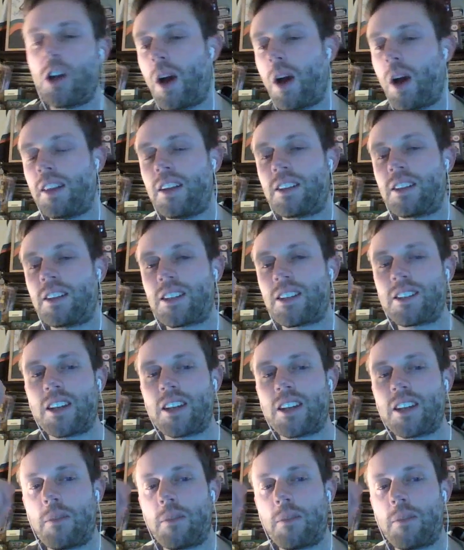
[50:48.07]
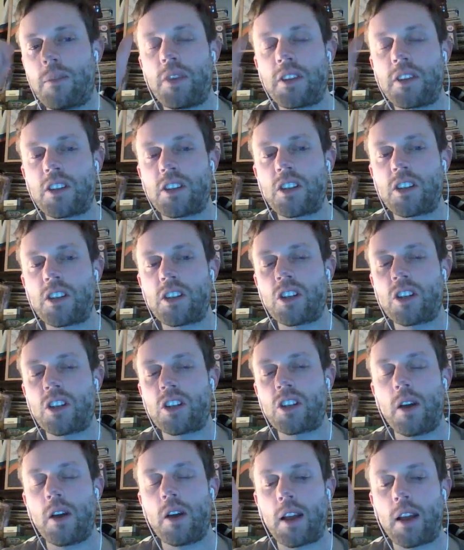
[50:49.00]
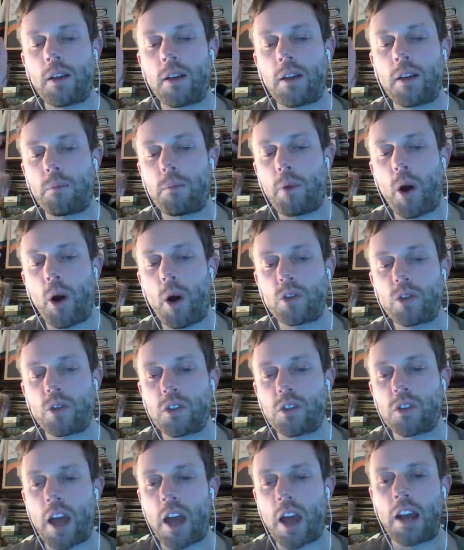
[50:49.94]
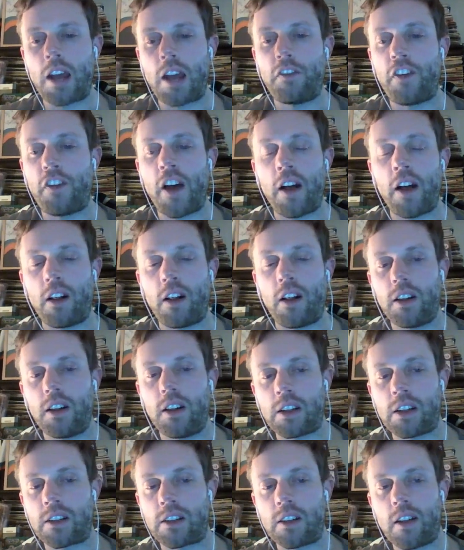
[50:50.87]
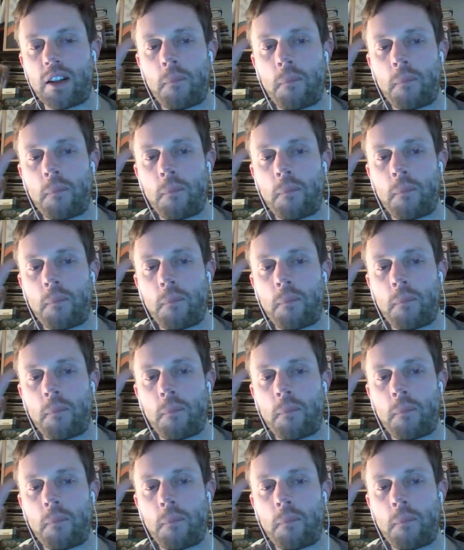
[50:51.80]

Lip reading: you know what? Like, this is a slow, like, post NFL.